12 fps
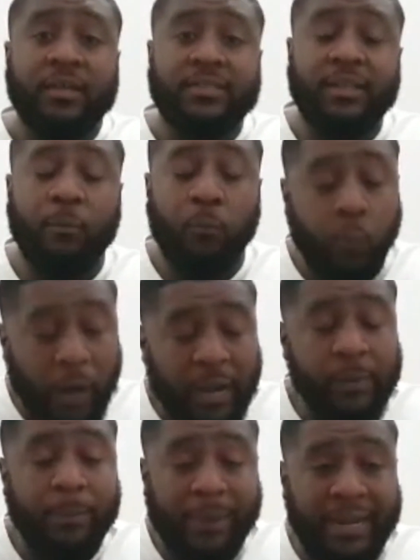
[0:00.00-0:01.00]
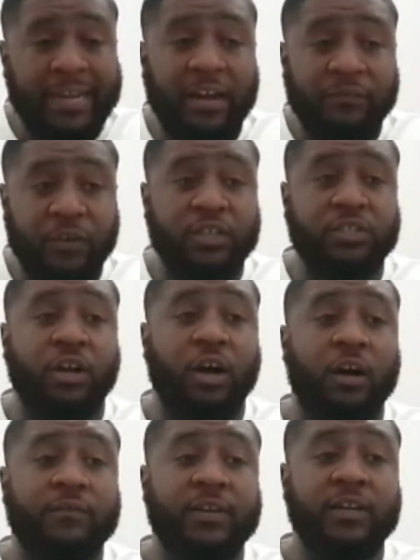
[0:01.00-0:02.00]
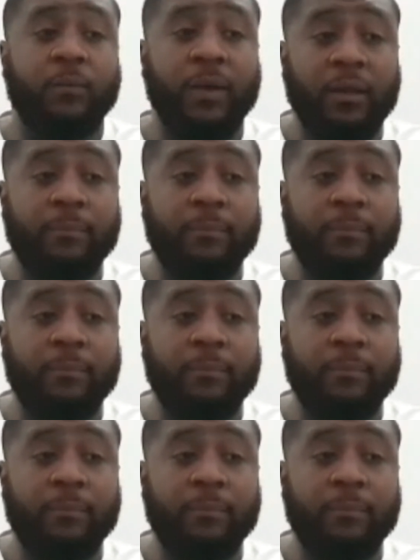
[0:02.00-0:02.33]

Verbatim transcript: the way we played in that first half and the way